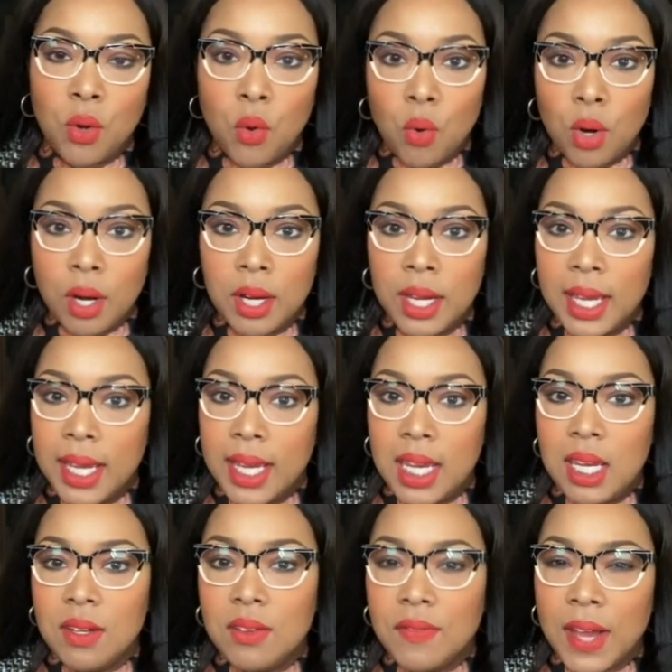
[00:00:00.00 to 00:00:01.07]
Or
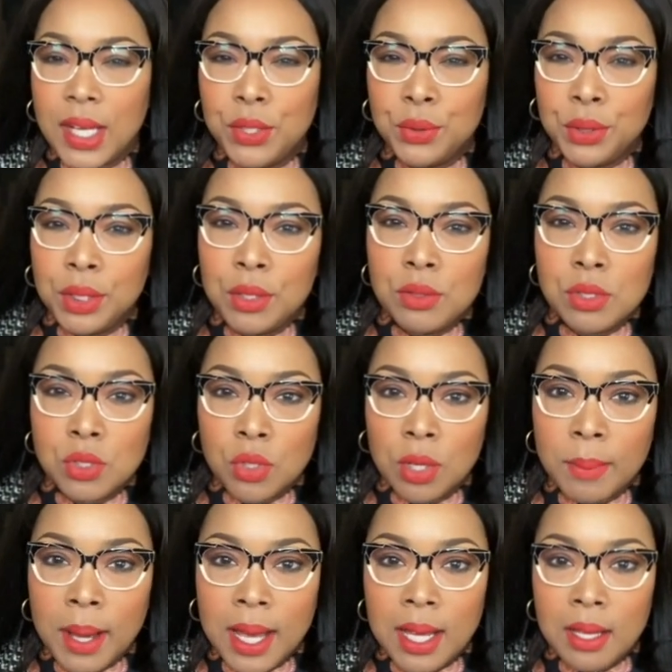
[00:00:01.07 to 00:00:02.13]
even if I do use
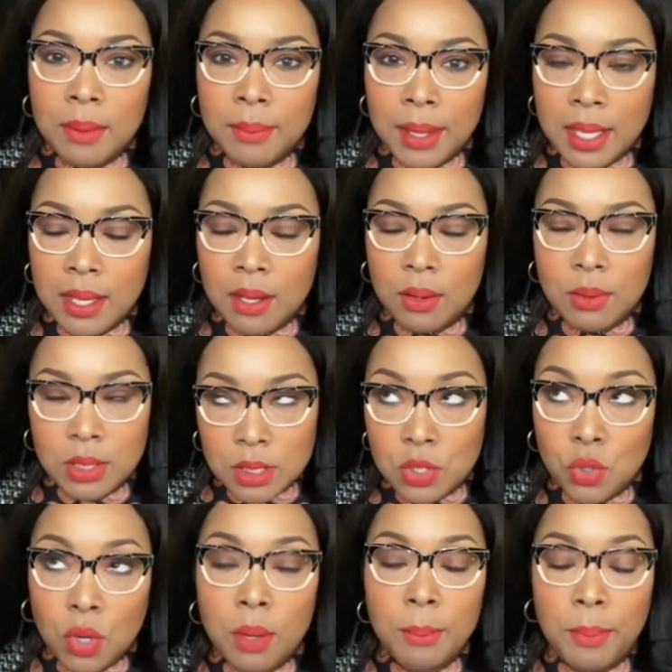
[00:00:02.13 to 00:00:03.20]
store-bought
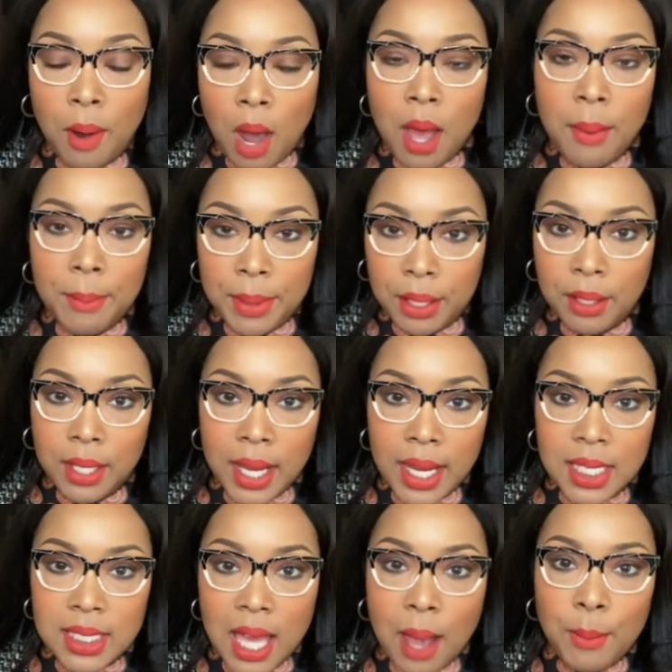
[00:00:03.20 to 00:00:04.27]

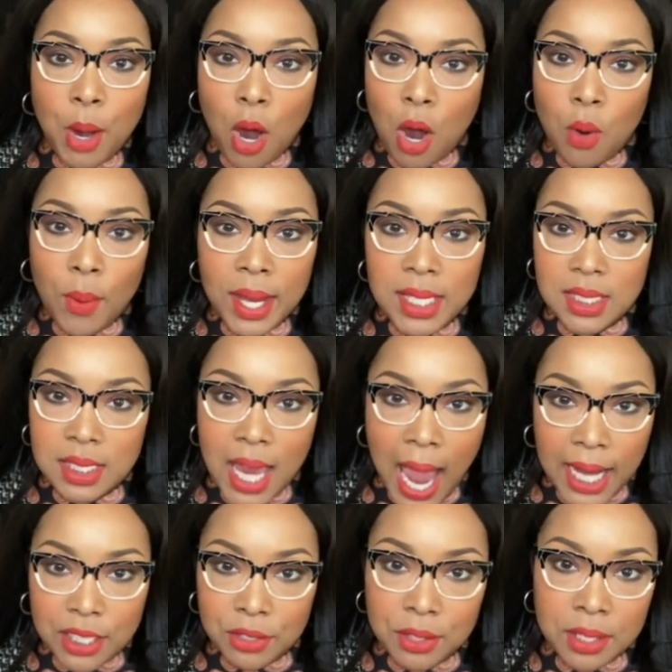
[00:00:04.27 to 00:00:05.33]
marinades, I'm always
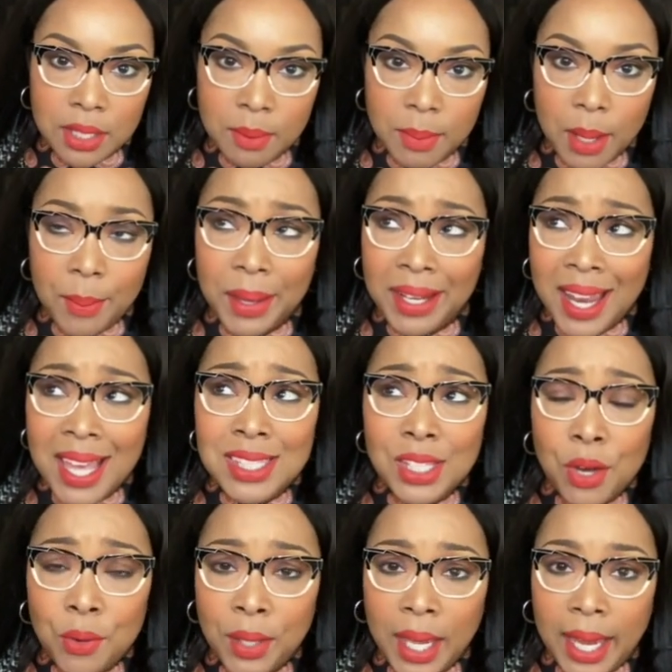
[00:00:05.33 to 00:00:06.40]
doctoring them up, and that's
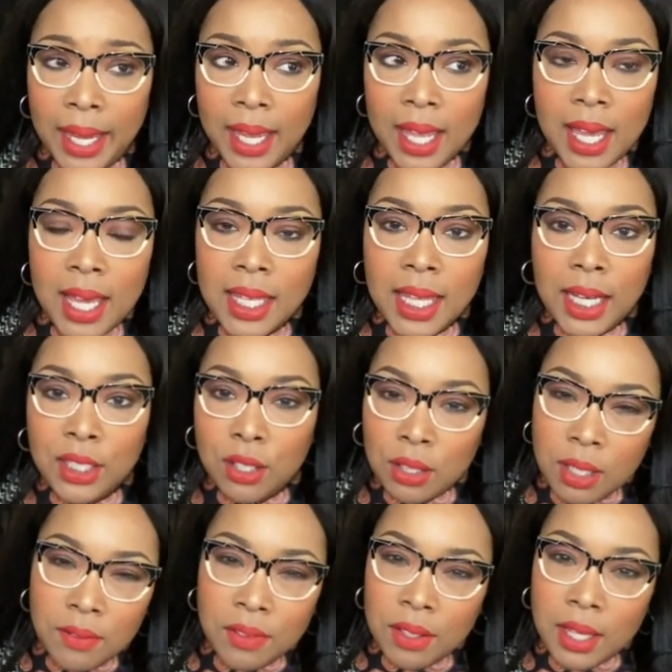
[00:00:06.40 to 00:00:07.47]
okay. Like, don't
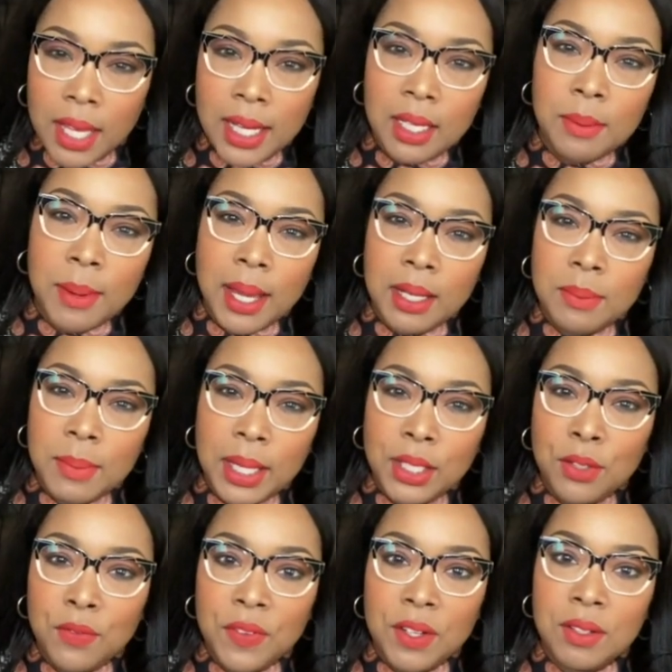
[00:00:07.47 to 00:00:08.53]
ever let anybody make
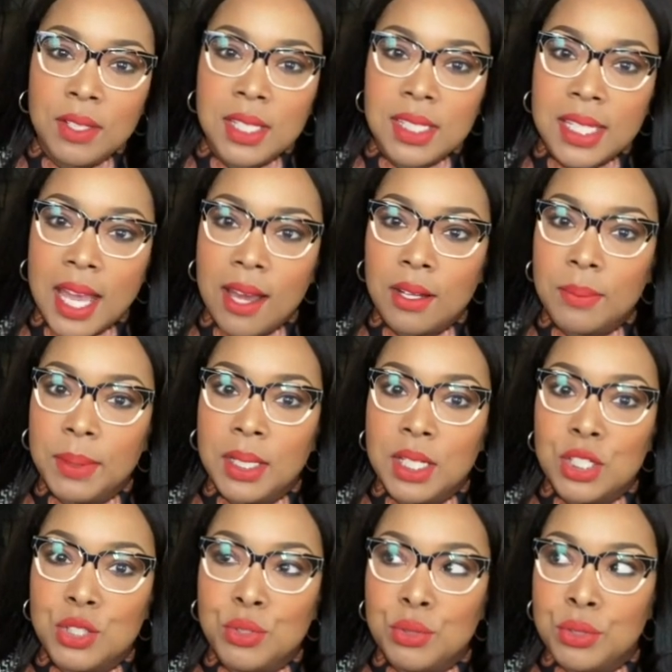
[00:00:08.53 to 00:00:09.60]
you feel discounted
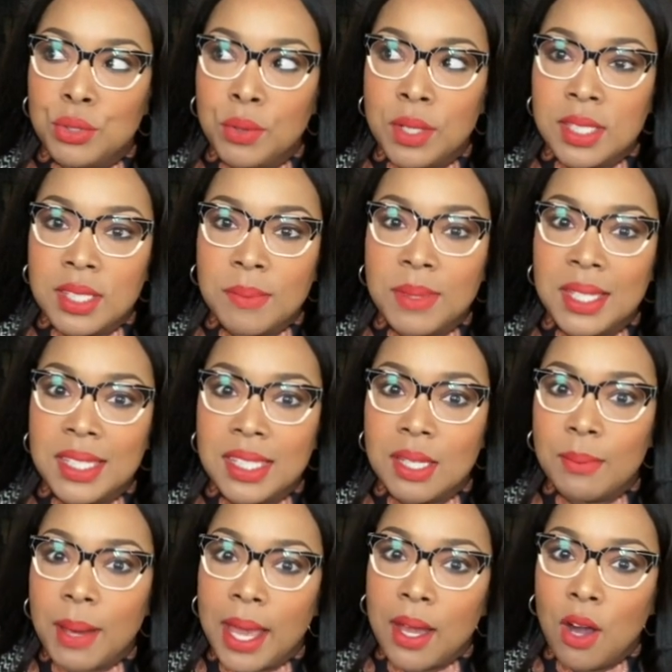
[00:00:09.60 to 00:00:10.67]
because you're doing something
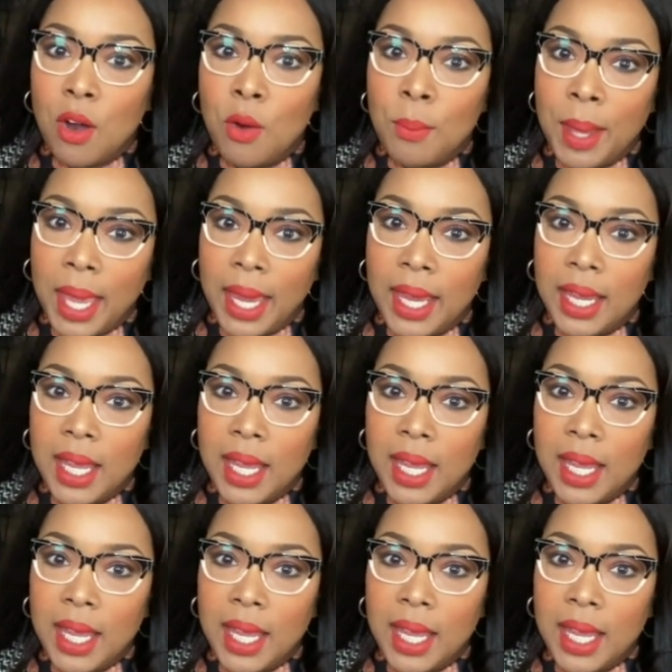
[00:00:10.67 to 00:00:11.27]
semi-homemade.